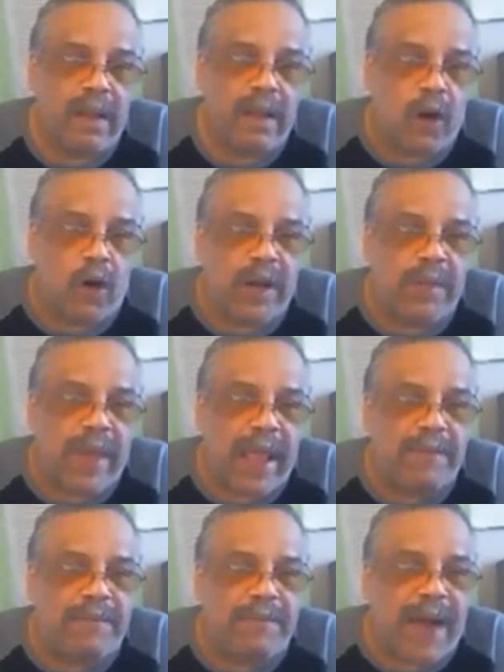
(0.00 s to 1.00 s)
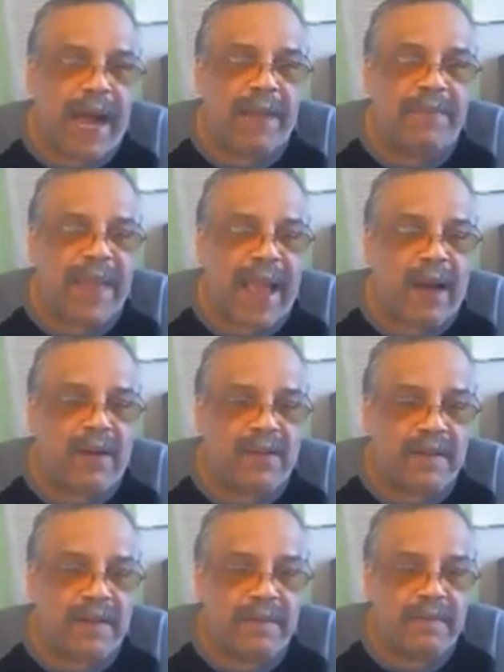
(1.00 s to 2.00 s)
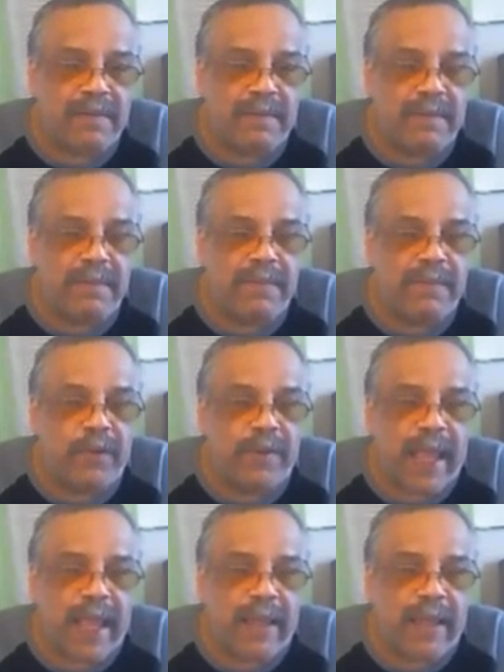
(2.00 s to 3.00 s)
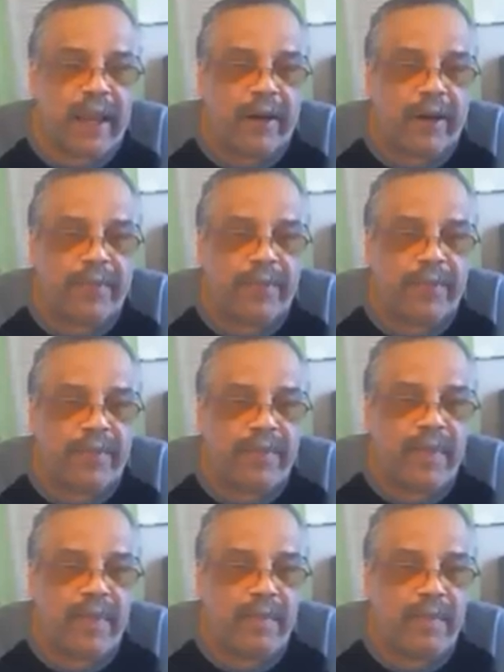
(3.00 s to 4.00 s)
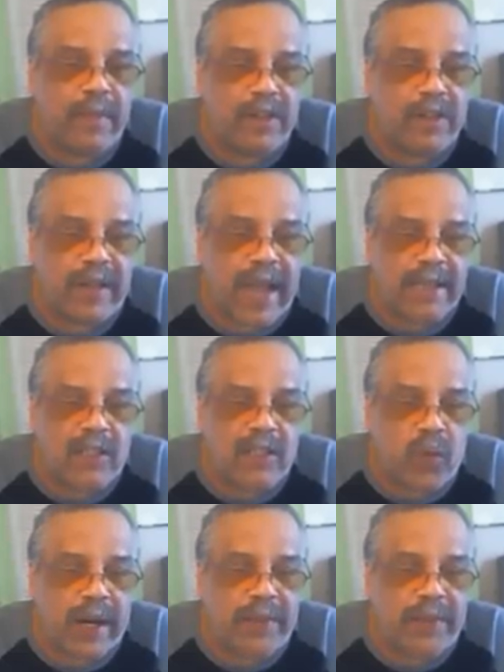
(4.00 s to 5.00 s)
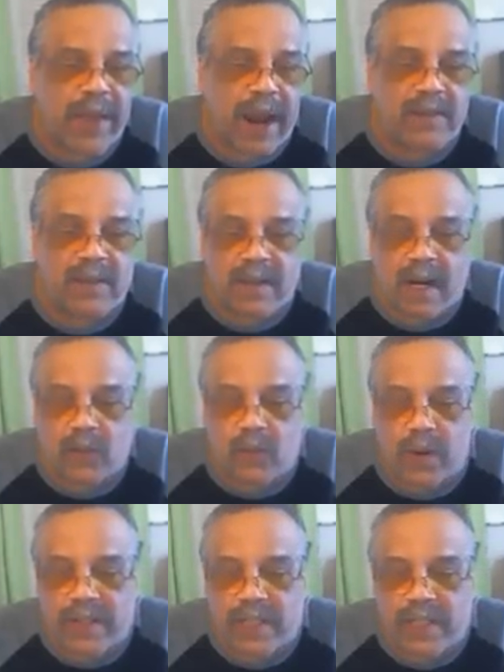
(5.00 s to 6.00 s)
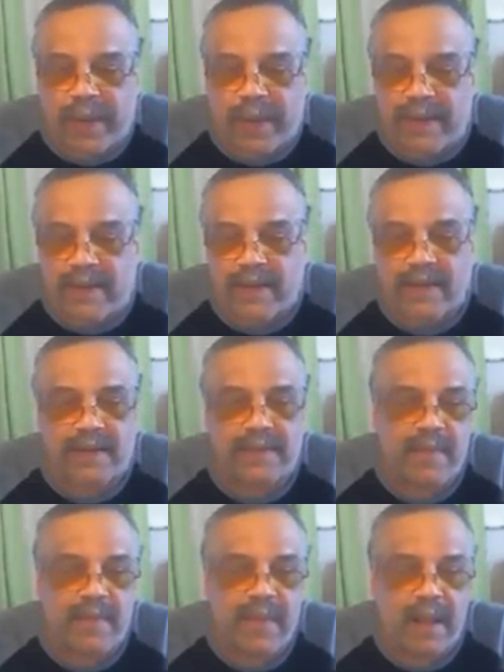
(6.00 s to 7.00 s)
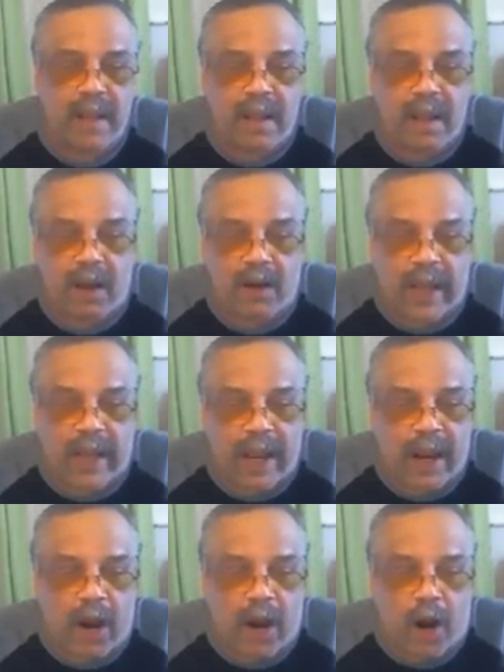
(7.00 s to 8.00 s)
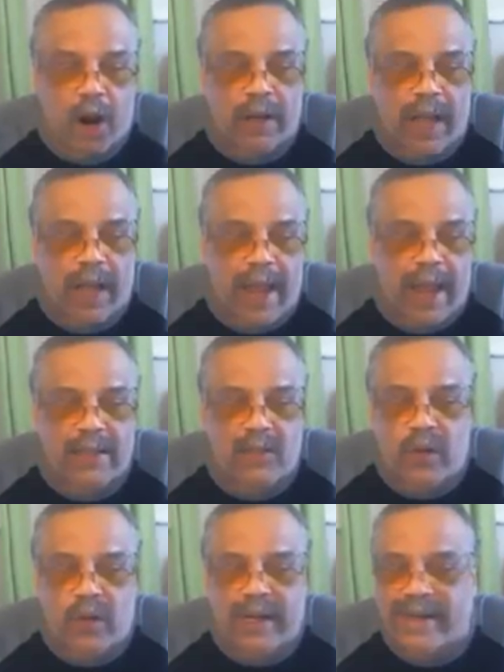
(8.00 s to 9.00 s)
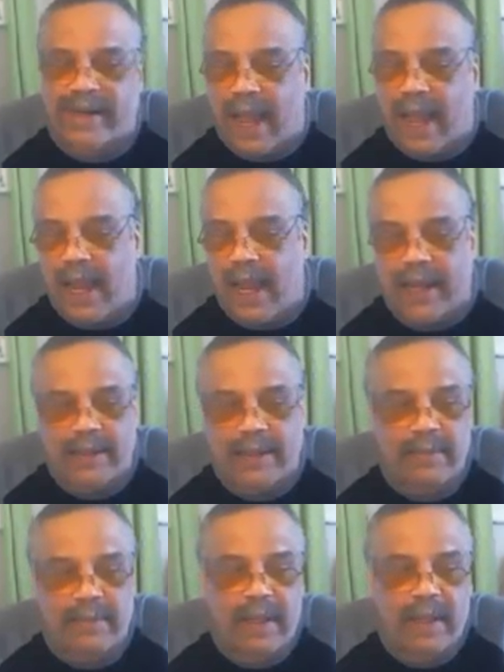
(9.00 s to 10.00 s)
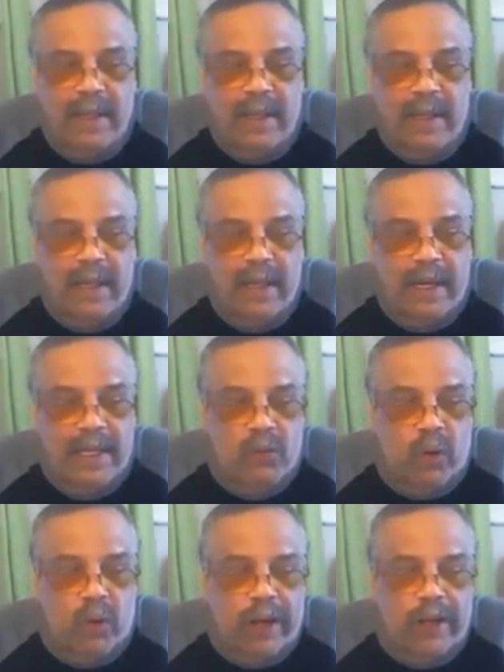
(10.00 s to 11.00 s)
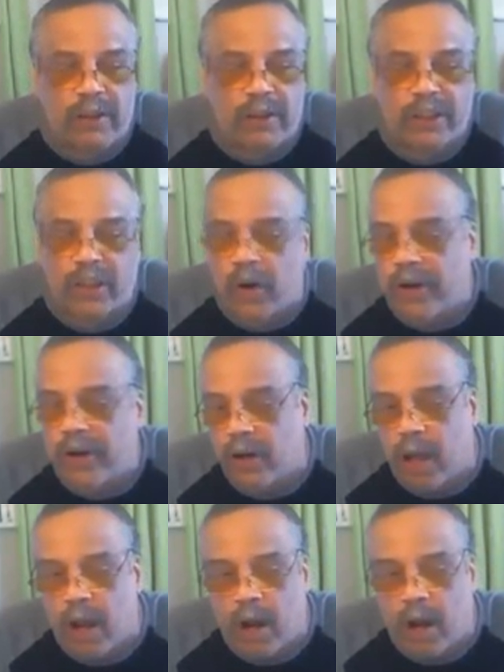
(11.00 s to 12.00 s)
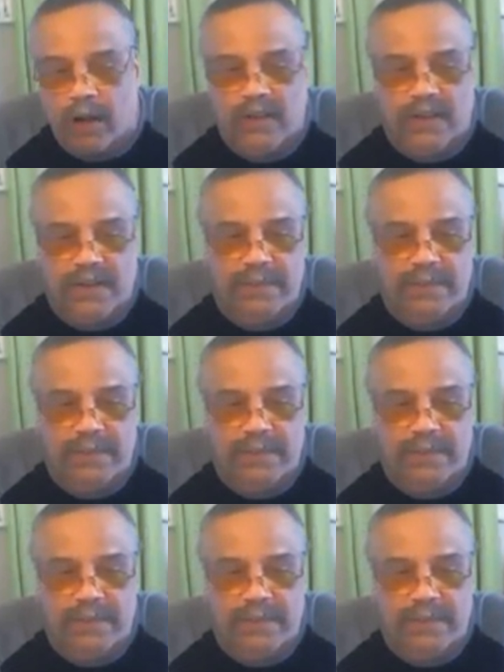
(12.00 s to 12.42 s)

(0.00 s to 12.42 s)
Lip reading: you only made $5,000 for that year, but you got $20,000 worth of expenses. Okay, on line 29 is where you show your loss